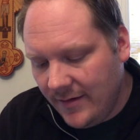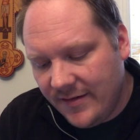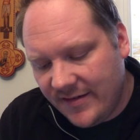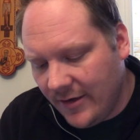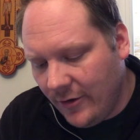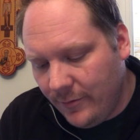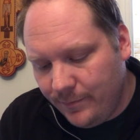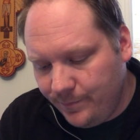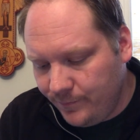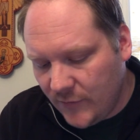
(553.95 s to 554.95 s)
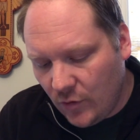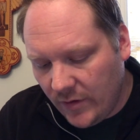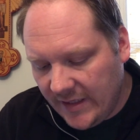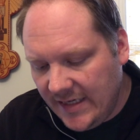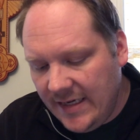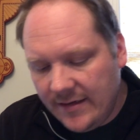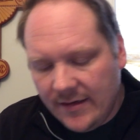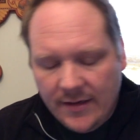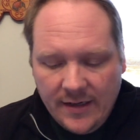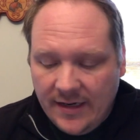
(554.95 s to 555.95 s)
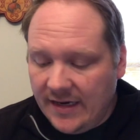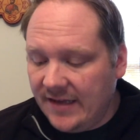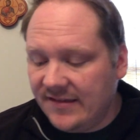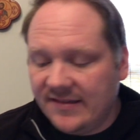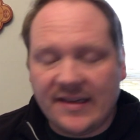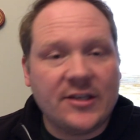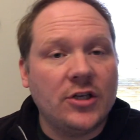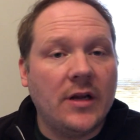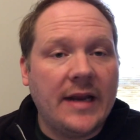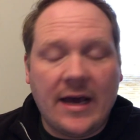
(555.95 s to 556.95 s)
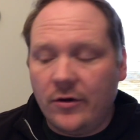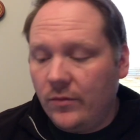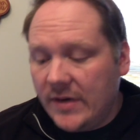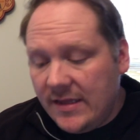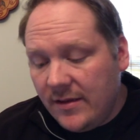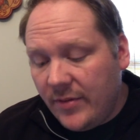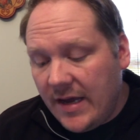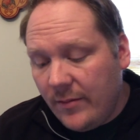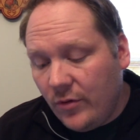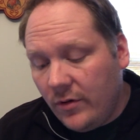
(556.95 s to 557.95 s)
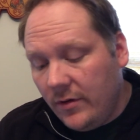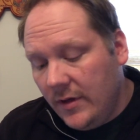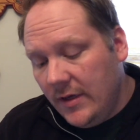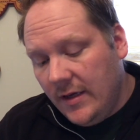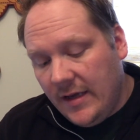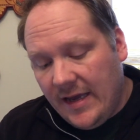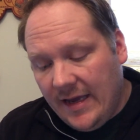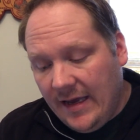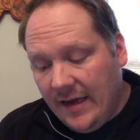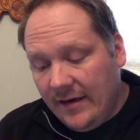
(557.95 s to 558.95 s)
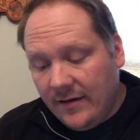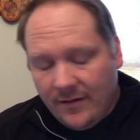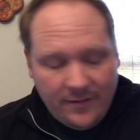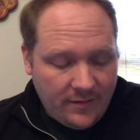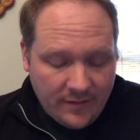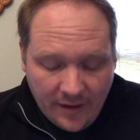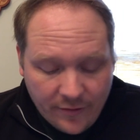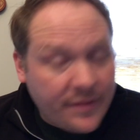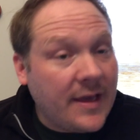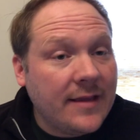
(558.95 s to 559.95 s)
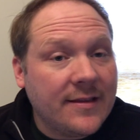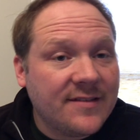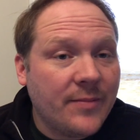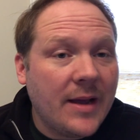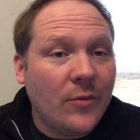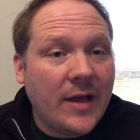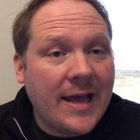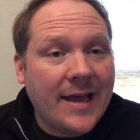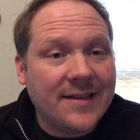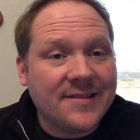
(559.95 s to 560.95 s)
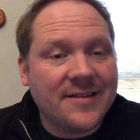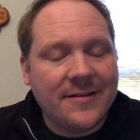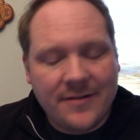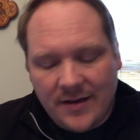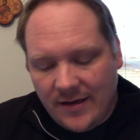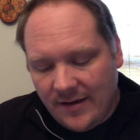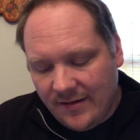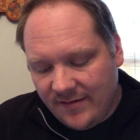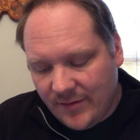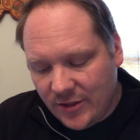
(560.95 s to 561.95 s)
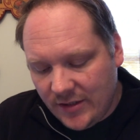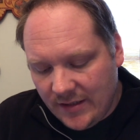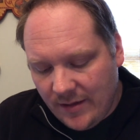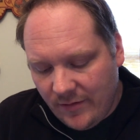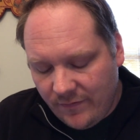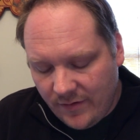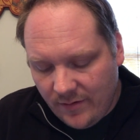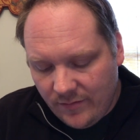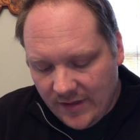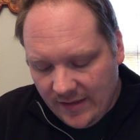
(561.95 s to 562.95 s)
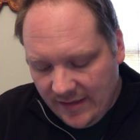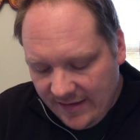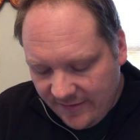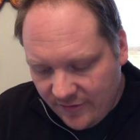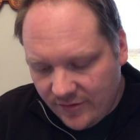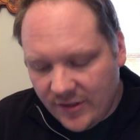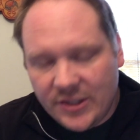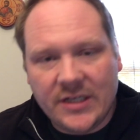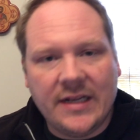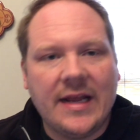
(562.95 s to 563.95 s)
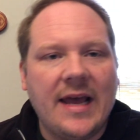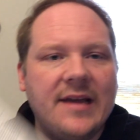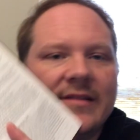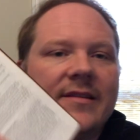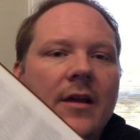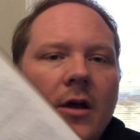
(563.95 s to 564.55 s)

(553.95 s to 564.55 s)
still really neat. It has a section on how to read the Bible. And another thing this Bible has, especially coming from the Eastern tradition, it has